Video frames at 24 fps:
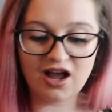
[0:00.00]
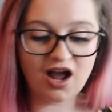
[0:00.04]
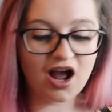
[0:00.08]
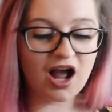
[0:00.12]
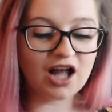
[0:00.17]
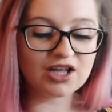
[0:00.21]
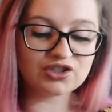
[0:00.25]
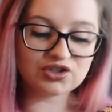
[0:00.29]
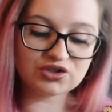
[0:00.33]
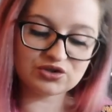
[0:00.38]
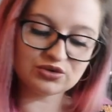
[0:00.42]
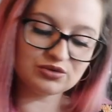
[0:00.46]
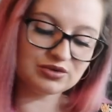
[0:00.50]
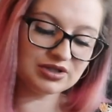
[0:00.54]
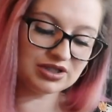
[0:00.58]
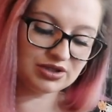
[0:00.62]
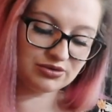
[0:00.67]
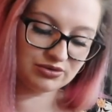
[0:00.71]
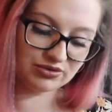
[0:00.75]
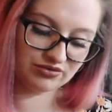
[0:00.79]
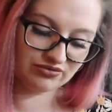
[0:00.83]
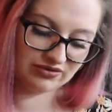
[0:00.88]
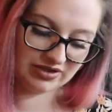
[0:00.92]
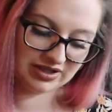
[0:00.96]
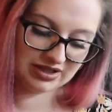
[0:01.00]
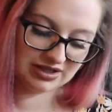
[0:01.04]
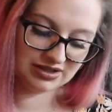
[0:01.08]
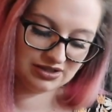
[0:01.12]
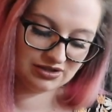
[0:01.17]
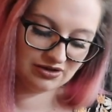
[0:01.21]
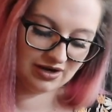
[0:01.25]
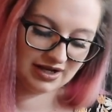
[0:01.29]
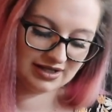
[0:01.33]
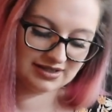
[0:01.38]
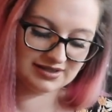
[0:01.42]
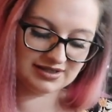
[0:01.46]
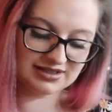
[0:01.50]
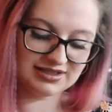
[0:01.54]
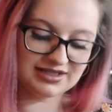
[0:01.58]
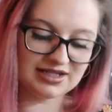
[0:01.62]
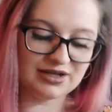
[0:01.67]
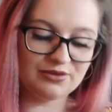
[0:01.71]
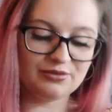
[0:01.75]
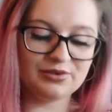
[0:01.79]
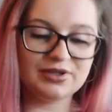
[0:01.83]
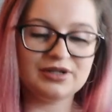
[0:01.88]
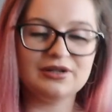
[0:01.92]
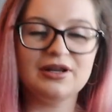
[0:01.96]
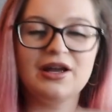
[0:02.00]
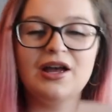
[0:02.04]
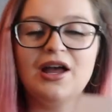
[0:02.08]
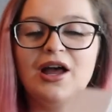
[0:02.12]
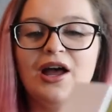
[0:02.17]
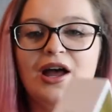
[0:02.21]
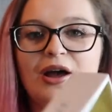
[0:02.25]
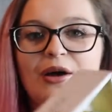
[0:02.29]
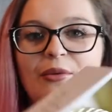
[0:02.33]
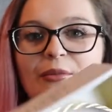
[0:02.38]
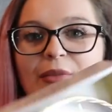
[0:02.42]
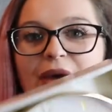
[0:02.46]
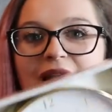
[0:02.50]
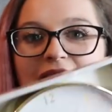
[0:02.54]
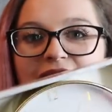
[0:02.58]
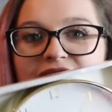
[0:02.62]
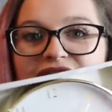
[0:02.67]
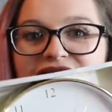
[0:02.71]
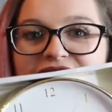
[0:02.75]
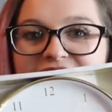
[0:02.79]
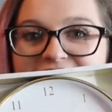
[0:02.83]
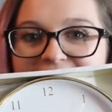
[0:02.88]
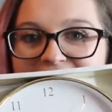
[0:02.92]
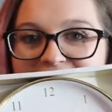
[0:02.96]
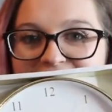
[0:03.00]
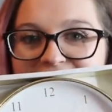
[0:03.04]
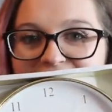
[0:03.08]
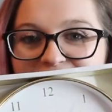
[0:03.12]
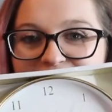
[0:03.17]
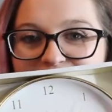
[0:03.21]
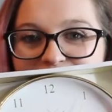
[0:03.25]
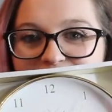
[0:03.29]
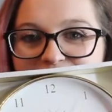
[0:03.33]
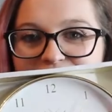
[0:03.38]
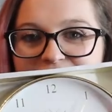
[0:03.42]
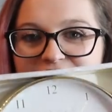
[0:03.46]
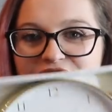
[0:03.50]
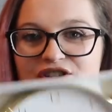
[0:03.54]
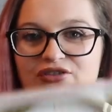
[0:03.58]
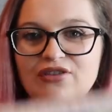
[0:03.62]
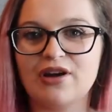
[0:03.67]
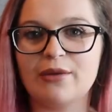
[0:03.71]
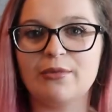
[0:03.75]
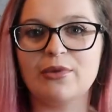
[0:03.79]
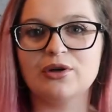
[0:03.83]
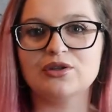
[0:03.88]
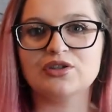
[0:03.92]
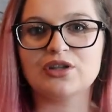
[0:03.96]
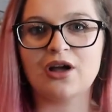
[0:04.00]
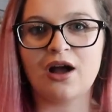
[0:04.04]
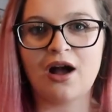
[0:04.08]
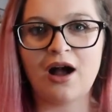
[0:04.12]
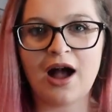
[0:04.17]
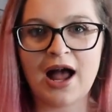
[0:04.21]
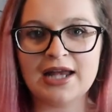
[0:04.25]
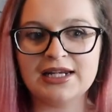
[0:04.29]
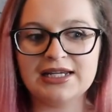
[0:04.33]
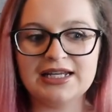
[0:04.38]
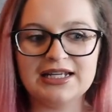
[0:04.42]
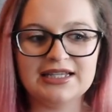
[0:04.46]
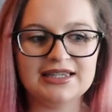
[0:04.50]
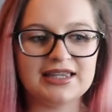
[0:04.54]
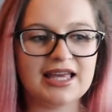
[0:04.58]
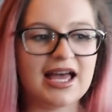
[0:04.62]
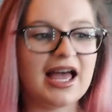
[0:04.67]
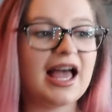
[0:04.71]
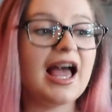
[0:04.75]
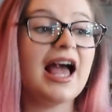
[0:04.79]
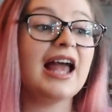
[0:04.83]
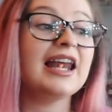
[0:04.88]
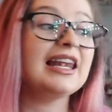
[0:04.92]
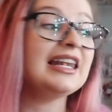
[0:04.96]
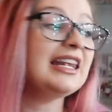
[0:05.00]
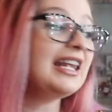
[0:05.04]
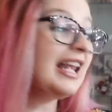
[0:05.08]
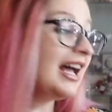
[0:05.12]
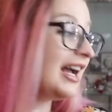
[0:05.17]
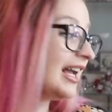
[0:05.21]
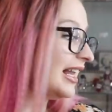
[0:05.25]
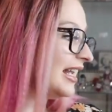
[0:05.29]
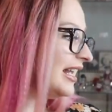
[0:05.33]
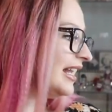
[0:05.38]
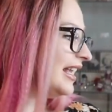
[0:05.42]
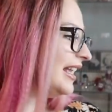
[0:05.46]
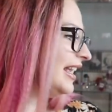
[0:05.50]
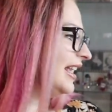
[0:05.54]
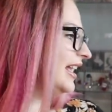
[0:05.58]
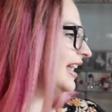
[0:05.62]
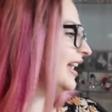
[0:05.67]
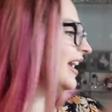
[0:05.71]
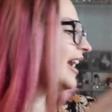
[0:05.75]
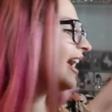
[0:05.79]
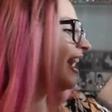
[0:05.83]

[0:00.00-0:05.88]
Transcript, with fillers: I just thought this was really nice. And yeah, when my lovely sent it to me on Instagram, I was like, I need that. And luckily,